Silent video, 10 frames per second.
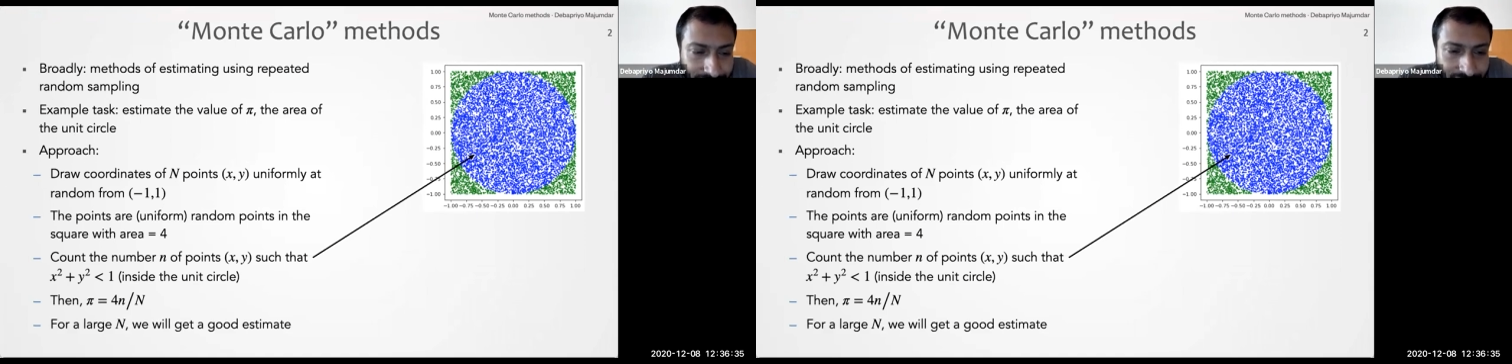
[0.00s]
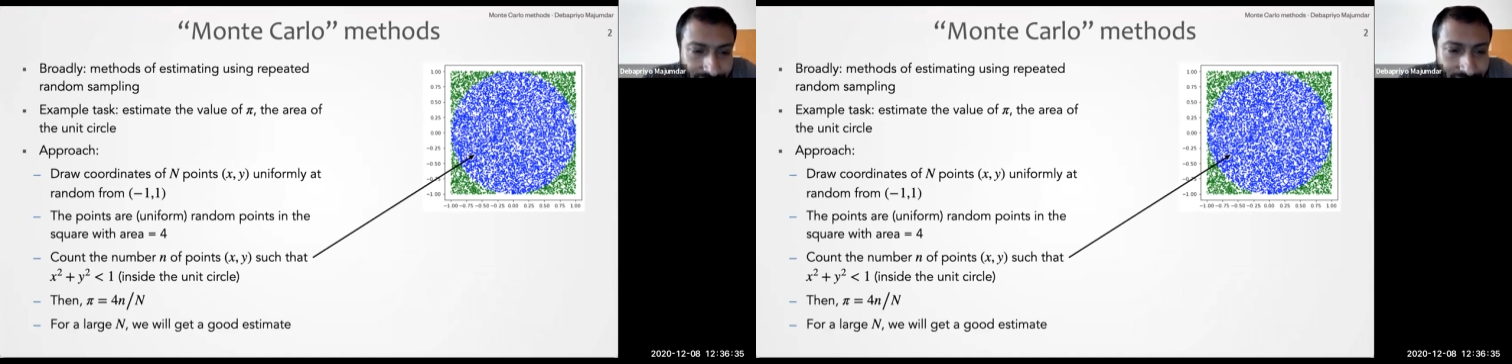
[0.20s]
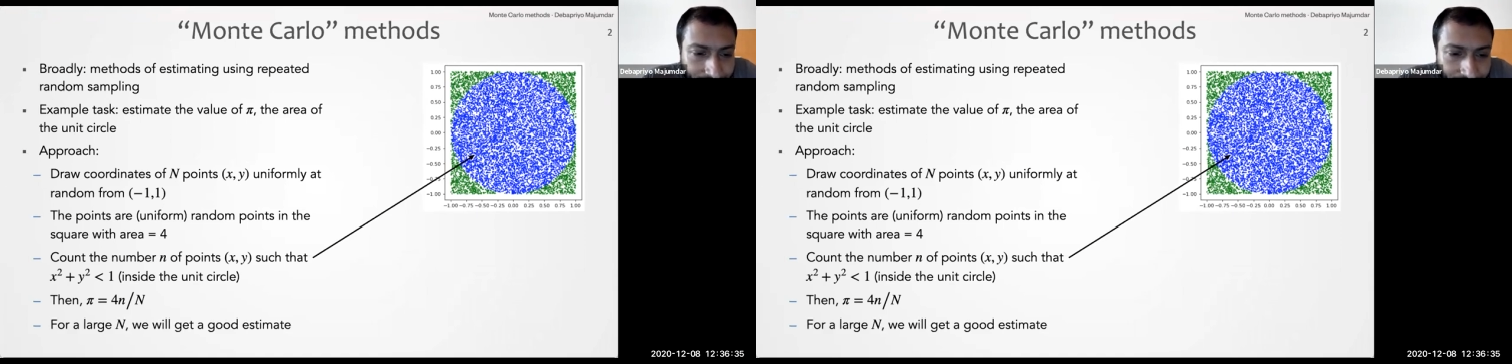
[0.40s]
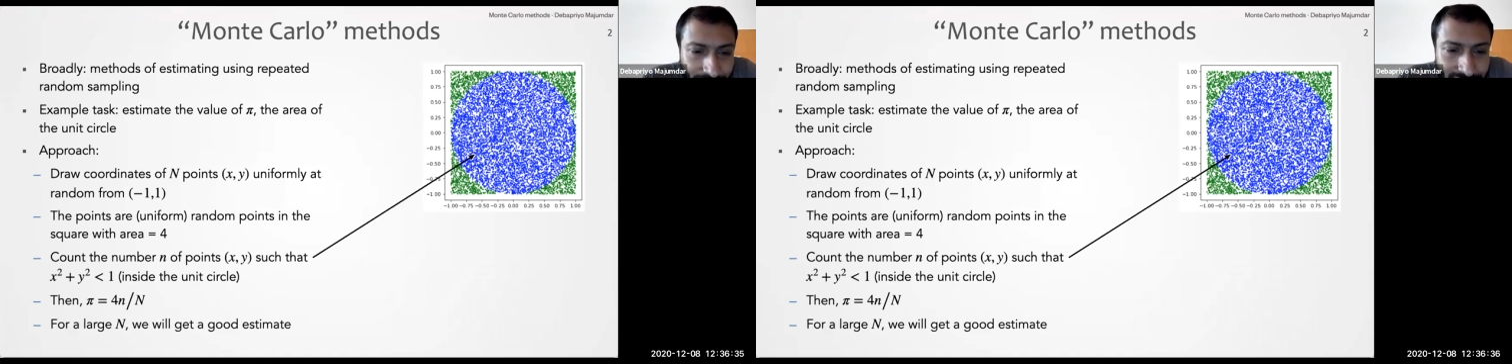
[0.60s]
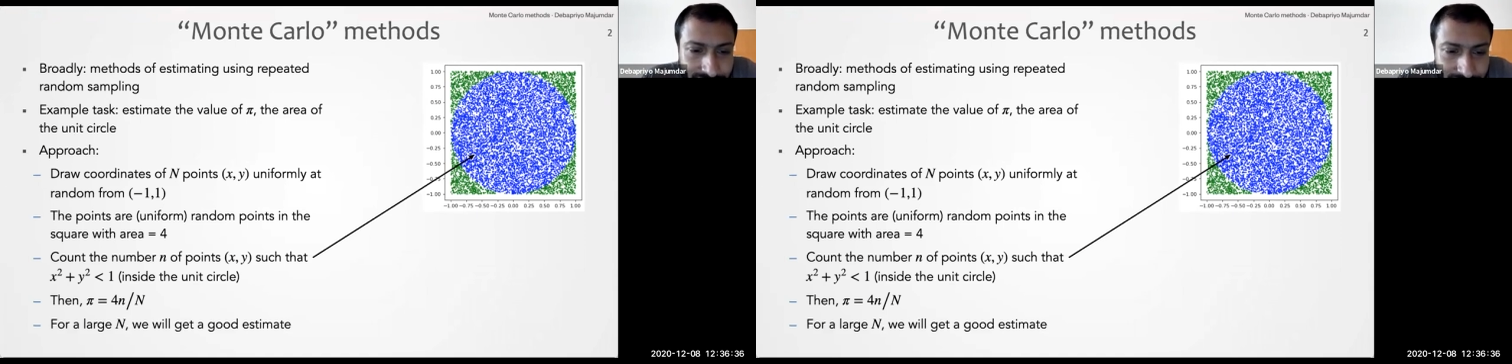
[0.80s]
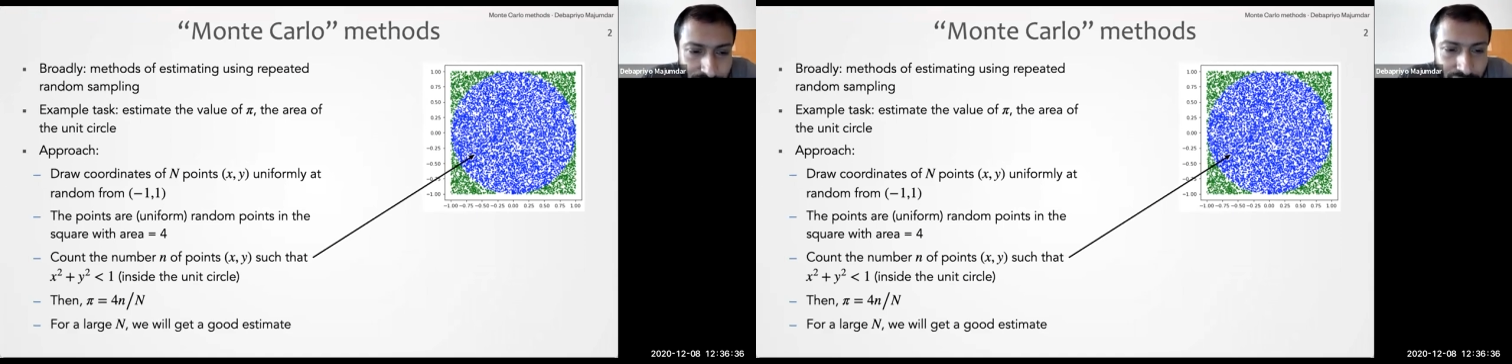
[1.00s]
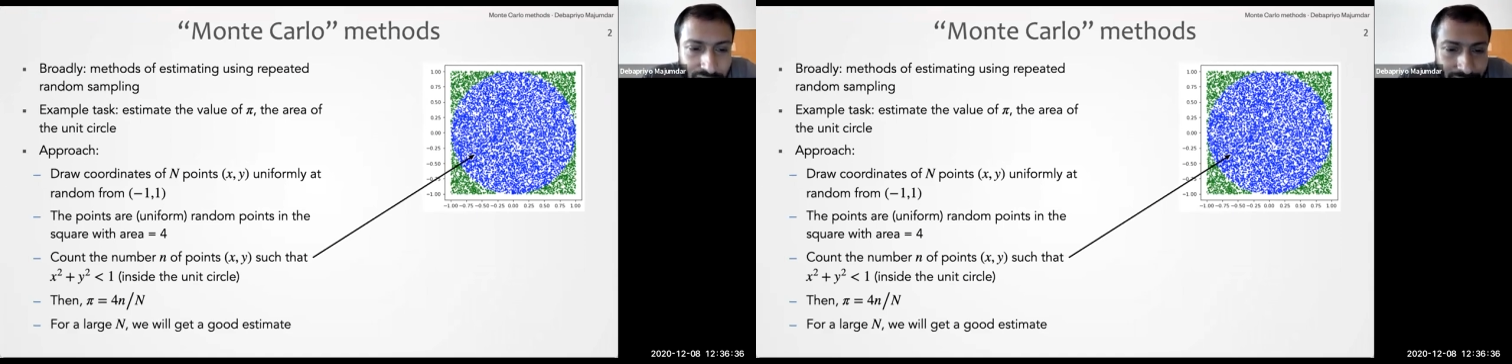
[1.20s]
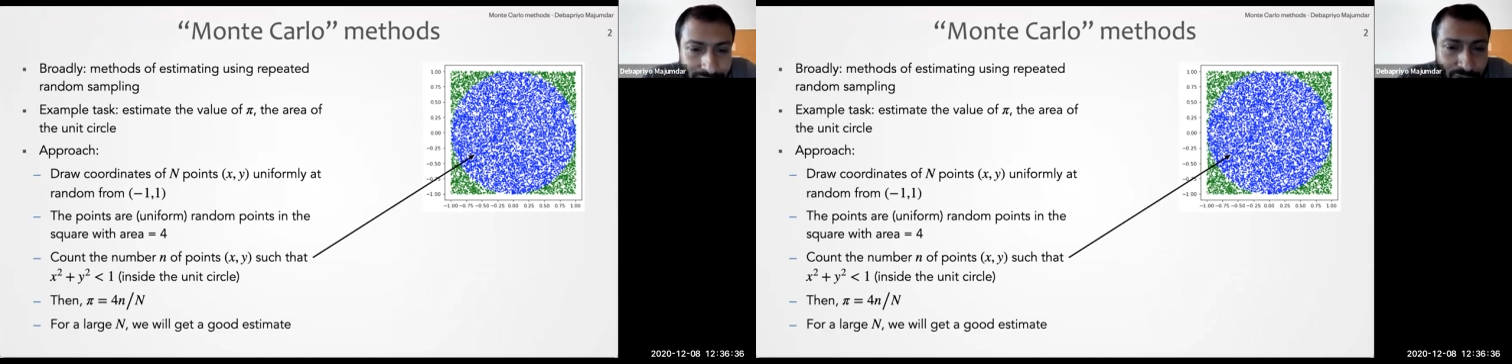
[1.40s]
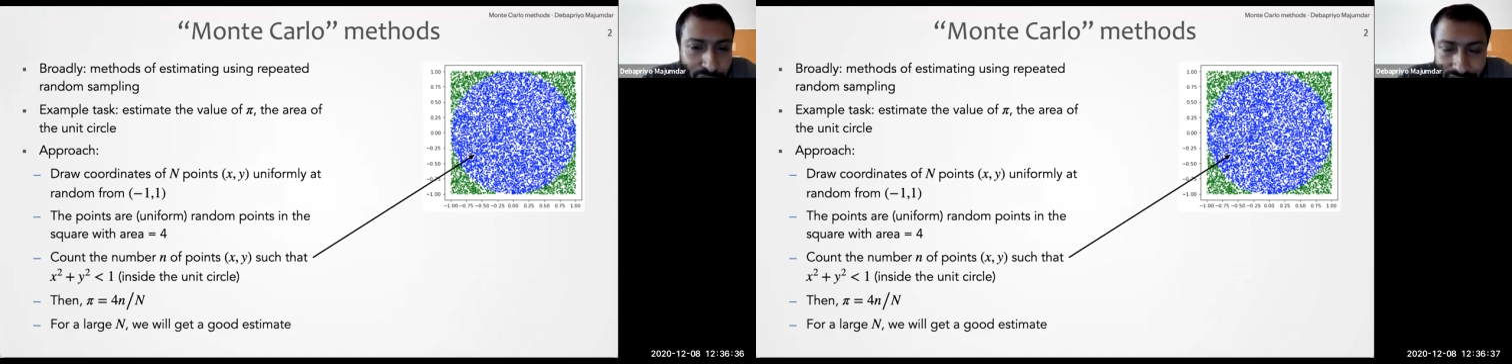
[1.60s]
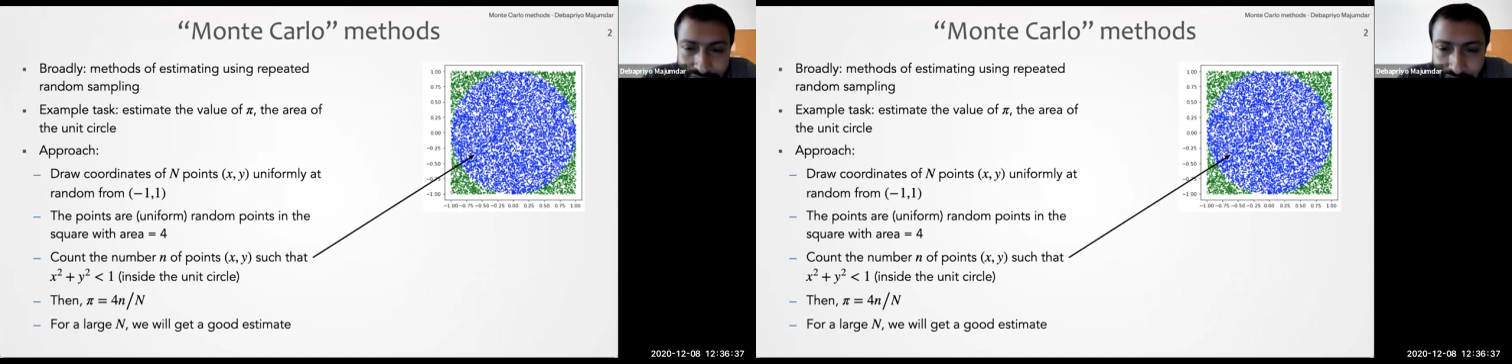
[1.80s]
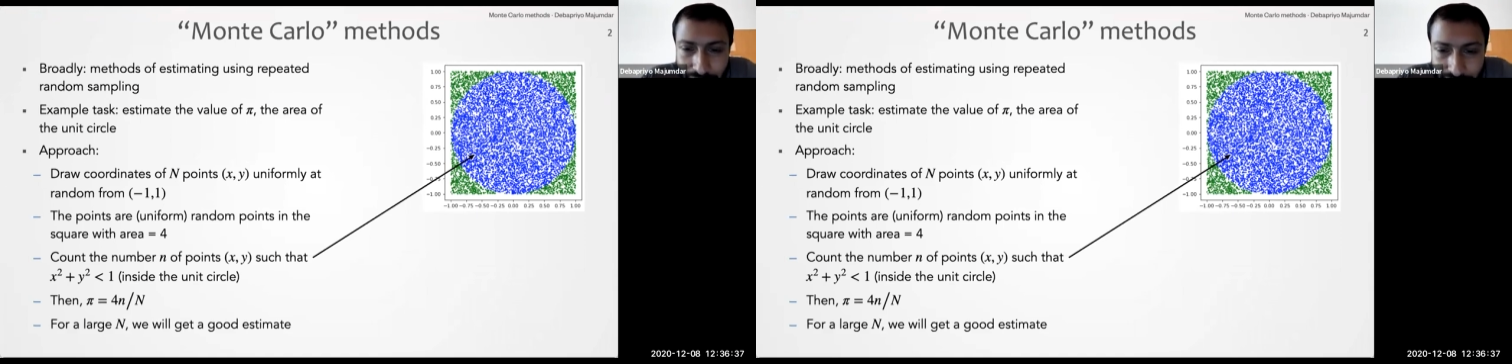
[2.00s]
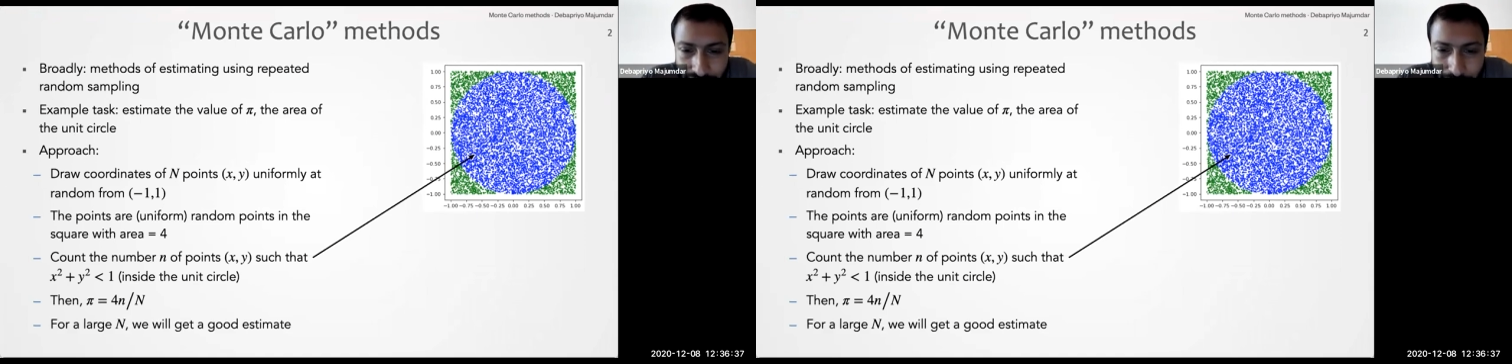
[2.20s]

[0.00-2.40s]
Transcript: n large, we will get a good estimate.